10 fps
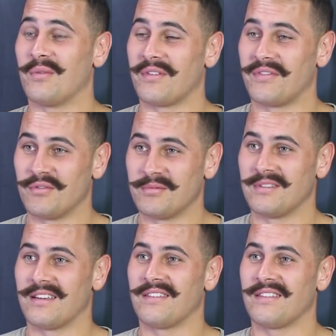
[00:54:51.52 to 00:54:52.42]
What a Fool
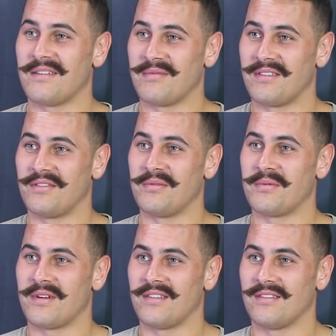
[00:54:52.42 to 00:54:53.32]
Believes, yeah, by the
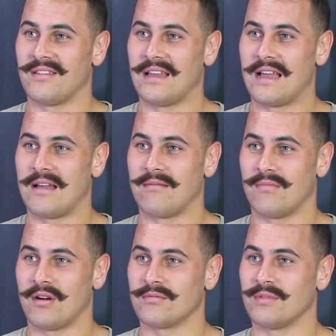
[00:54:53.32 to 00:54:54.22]
Doobie Brothers.
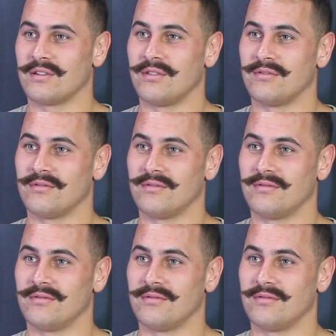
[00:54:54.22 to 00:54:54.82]
Michael McDonald.